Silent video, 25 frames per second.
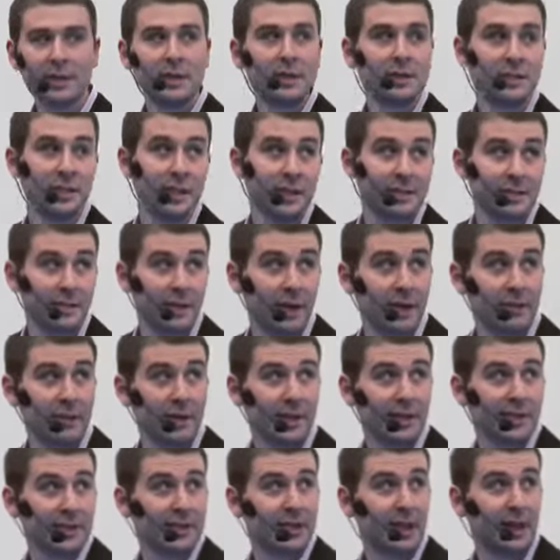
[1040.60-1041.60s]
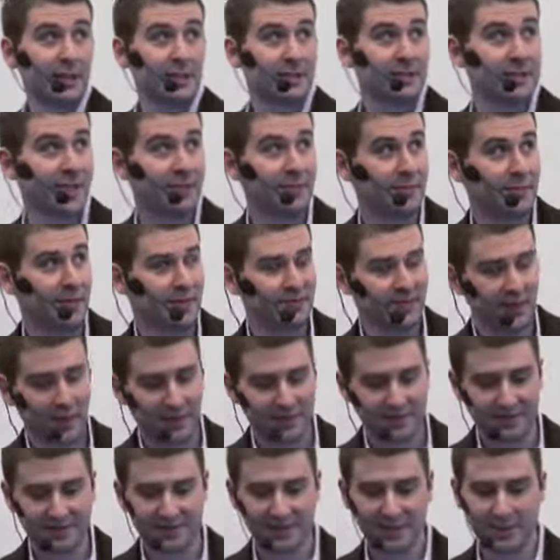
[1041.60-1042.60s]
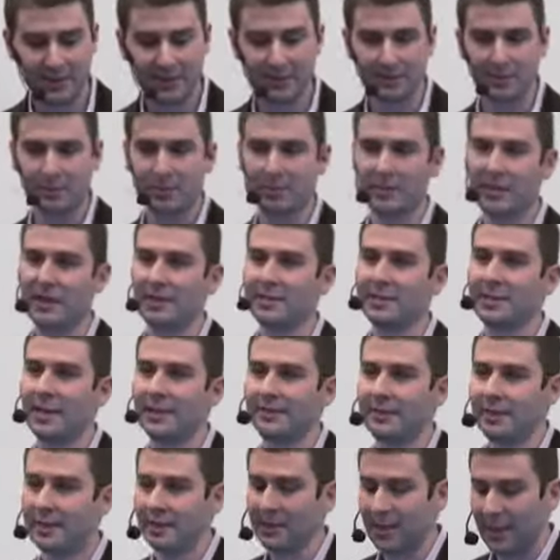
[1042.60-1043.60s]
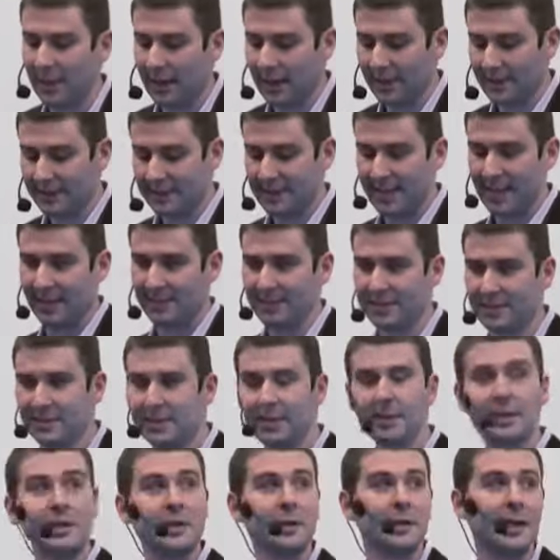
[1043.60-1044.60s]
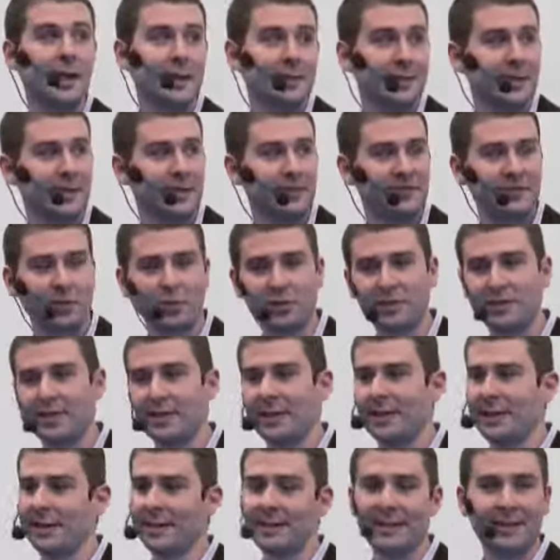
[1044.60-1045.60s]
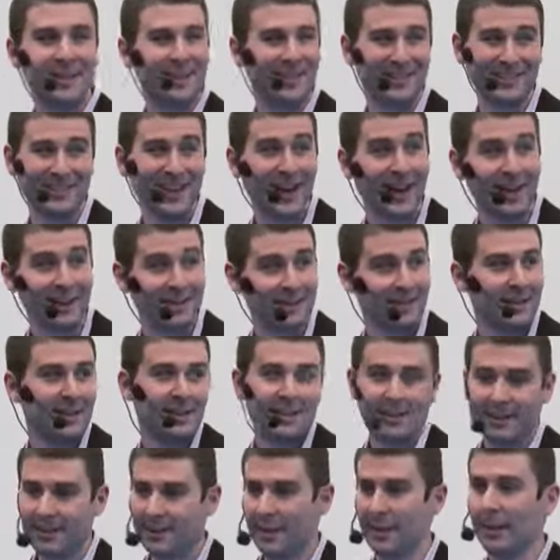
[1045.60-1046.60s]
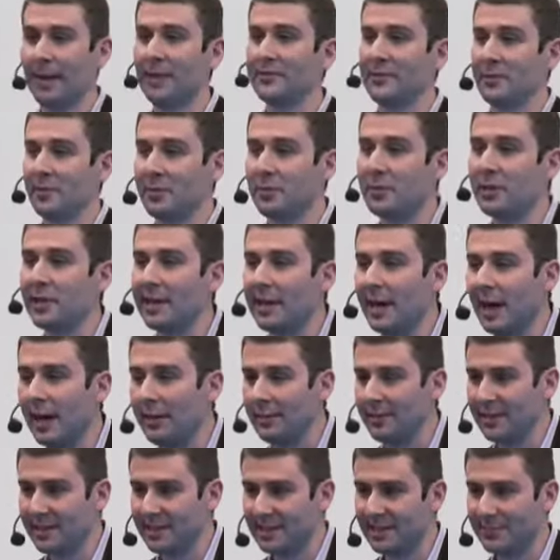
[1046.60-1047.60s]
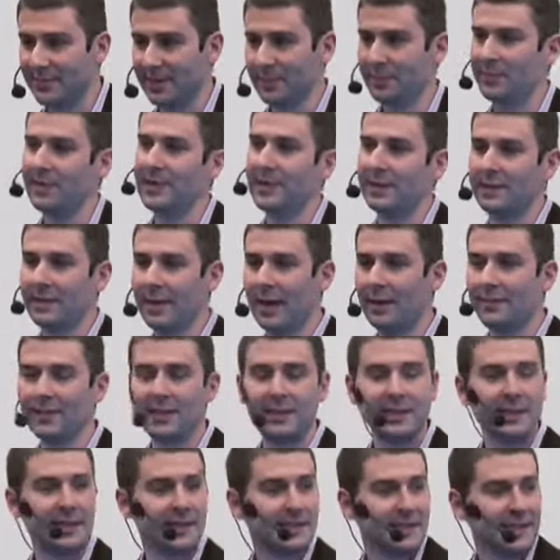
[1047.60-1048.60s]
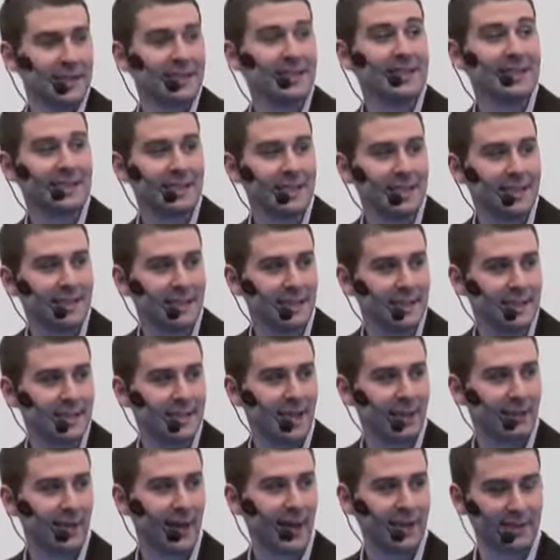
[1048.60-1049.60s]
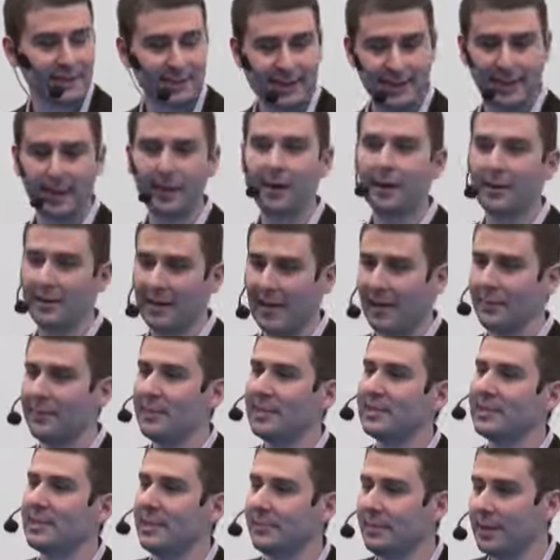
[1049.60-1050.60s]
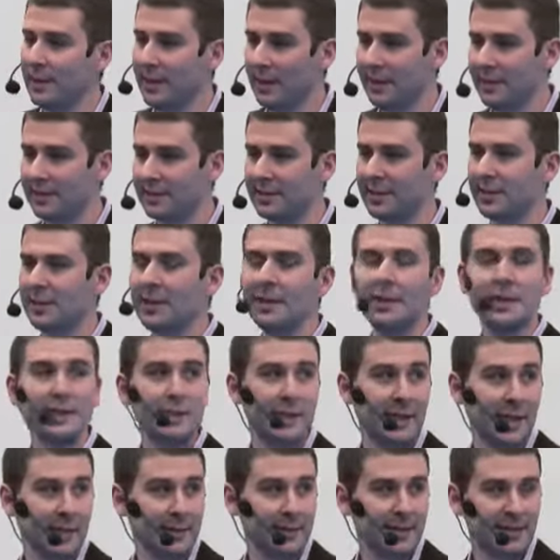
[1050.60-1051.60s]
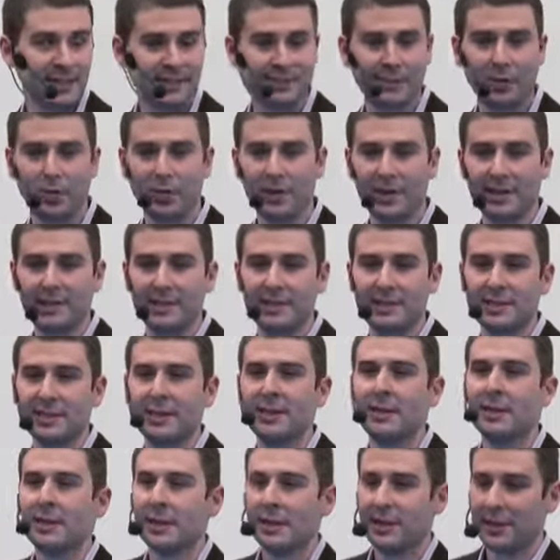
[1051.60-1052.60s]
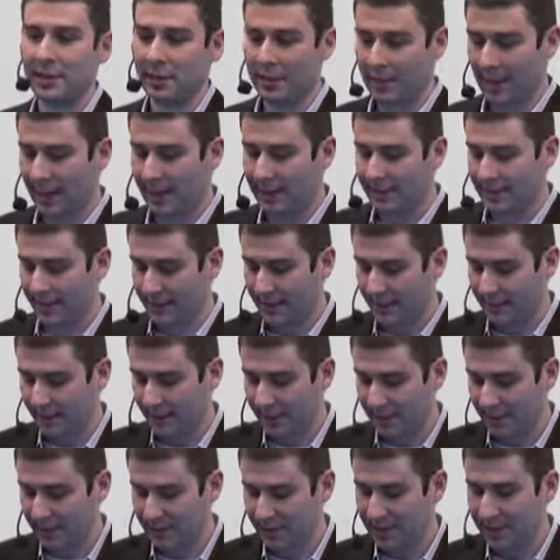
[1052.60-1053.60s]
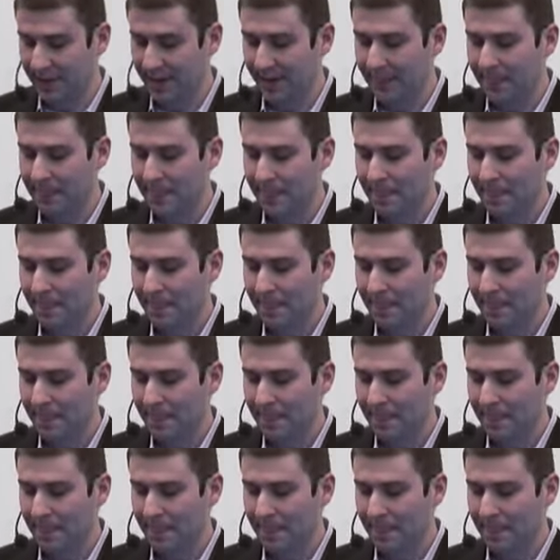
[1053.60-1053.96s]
So those are our 7 pitfalls of doom with our 7 tips. You hit these 14, and a lot of them are pretty obvious, but it's easy to step back and say, I missed some of those. You hit these points, your content will be in good shape.